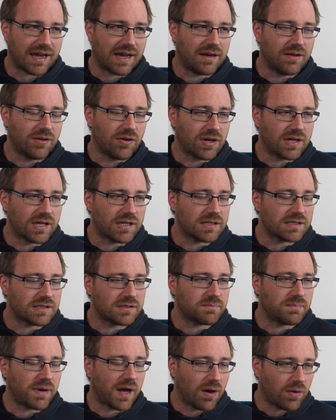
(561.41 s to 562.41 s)
I look at
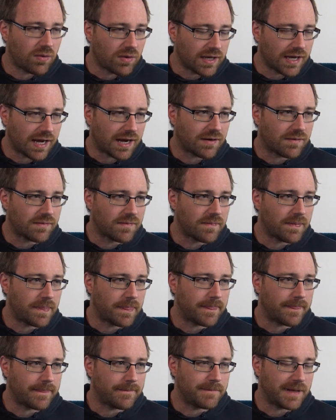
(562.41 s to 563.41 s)
polio
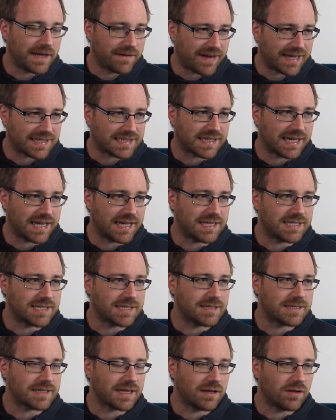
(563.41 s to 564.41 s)
being
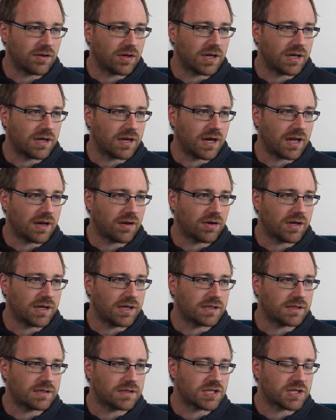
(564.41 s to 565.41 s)
eradicated. I look
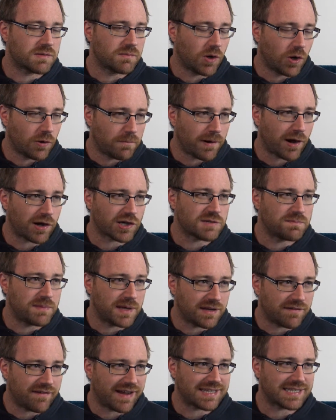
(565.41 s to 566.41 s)
at smallpox
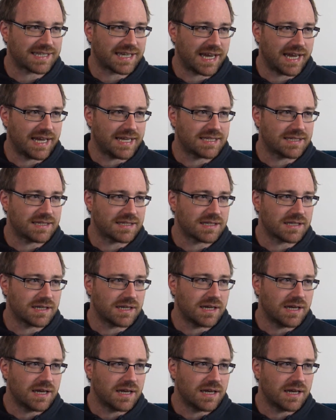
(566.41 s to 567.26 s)
being eradicated.